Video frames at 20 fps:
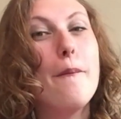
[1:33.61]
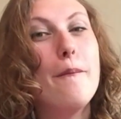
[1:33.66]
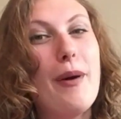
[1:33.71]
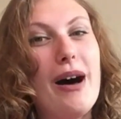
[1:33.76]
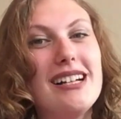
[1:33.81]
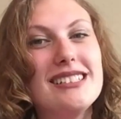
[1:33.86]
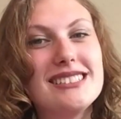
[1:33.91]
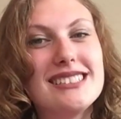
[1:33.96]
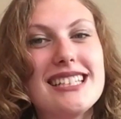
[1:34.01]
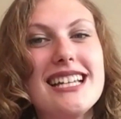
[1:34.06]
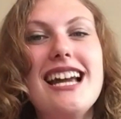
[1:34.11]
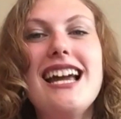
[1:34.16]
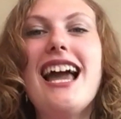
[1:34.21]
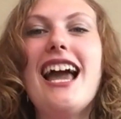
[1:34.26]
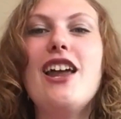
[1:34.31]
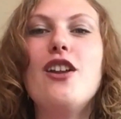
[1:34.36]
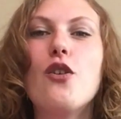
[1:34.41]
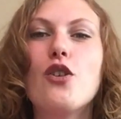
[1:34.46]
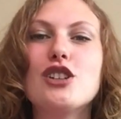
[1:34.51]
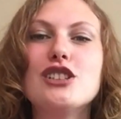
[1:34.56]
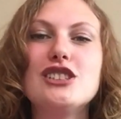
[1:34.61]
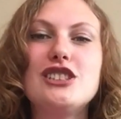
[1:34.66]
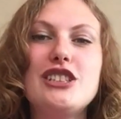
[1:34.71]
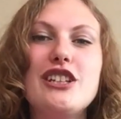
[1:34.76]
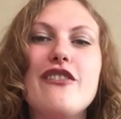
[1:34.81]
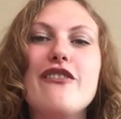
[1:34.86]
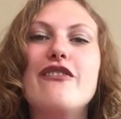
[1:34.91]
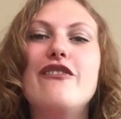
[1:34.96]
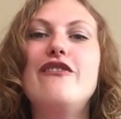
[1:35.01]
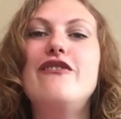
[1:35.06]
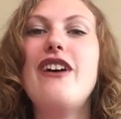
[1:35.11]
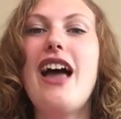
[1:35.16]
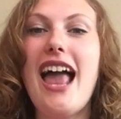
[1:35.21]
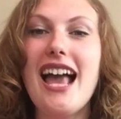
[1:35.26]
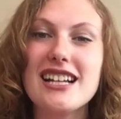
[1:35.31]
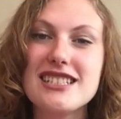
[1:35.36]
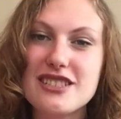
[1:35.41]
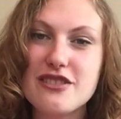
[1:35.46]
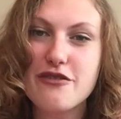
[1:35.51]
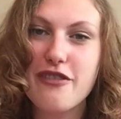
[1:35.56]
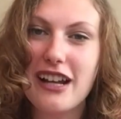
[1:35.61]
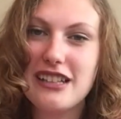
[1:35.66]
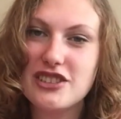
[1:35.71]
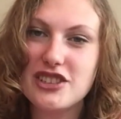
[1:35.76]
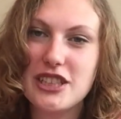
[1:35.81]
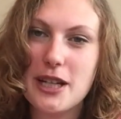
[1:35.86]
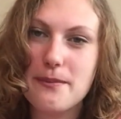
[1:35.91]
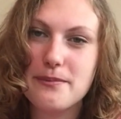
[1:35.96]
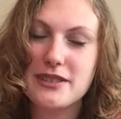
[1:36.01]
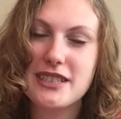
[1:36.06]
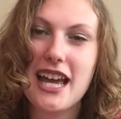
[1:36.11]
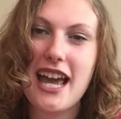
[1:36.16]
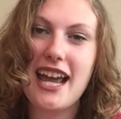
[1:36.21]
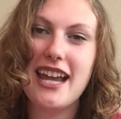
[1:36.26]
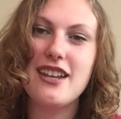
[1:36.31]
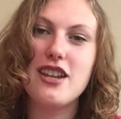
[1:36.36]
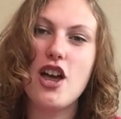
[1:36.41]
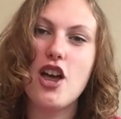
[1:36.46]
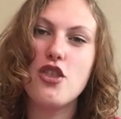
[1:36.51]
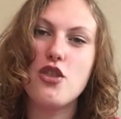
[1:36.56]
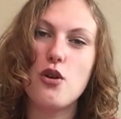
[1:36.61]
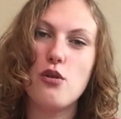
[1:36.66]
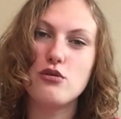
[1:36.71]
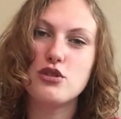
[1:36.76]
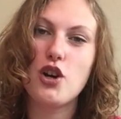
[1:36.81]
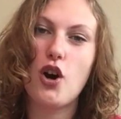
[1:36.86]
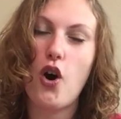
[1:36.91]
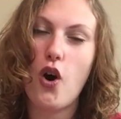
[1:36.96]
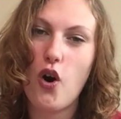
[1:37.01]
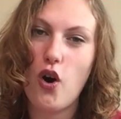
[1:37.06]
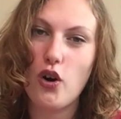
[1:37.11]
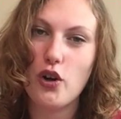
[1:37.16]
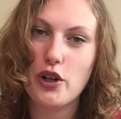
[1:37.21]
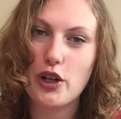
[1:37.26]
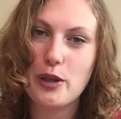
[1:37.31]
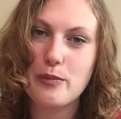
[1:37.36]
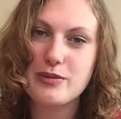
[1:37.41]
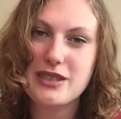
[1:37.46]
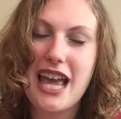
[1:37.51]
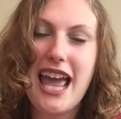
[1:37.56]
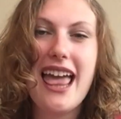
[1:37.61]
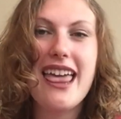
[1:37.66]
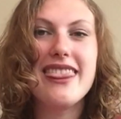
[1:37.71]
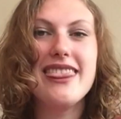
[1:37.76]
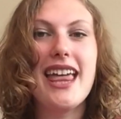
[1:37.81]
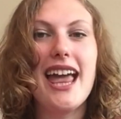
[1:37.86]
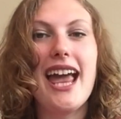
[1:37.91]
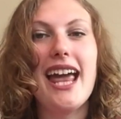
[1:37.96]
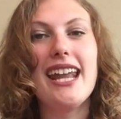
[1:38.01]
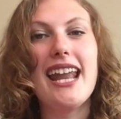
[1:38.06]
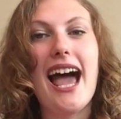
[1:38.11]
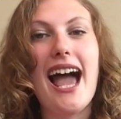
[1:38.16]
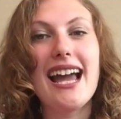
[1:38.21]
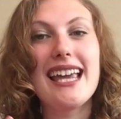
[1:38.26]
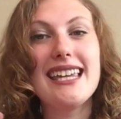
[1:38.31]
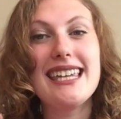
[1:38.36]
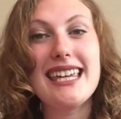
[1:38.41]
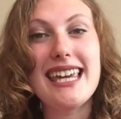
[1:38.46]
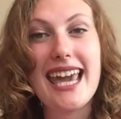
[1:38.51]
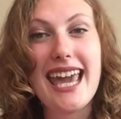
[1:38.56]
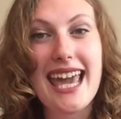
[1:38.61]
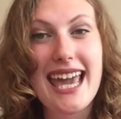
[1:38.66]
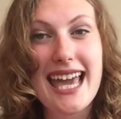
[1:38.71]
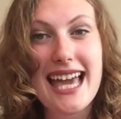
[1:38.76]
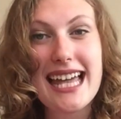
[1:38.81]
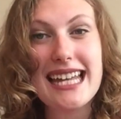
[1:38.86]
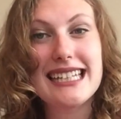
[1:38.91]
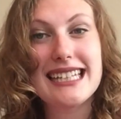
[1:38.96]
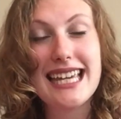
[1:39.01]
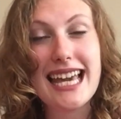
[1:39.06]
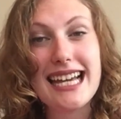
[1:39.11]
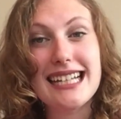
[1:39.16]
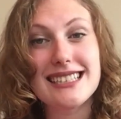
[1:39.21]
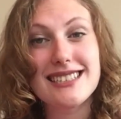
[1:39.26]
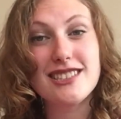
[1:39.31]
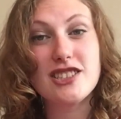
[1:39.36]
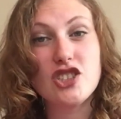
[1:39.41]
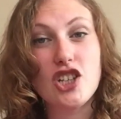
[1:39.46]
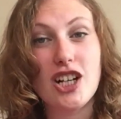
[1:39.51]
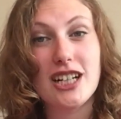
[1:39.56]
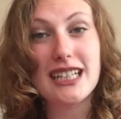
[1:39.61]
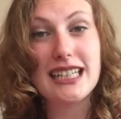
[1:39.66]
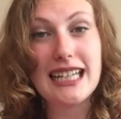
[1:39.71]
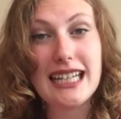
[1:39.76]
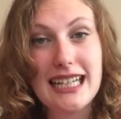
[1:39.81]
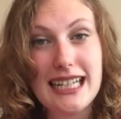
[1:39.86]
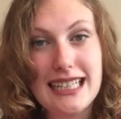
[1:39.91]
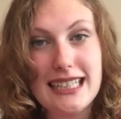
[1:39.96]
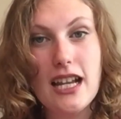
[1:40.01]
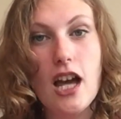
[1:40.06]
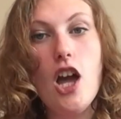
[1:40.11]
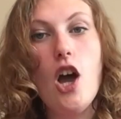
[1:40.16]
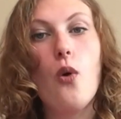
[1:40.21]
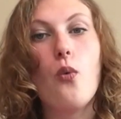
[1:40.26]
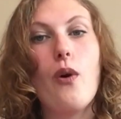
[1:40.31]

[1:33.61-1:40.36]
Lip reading: But in order to invest friendships in those hall groups, then again, get stuck in.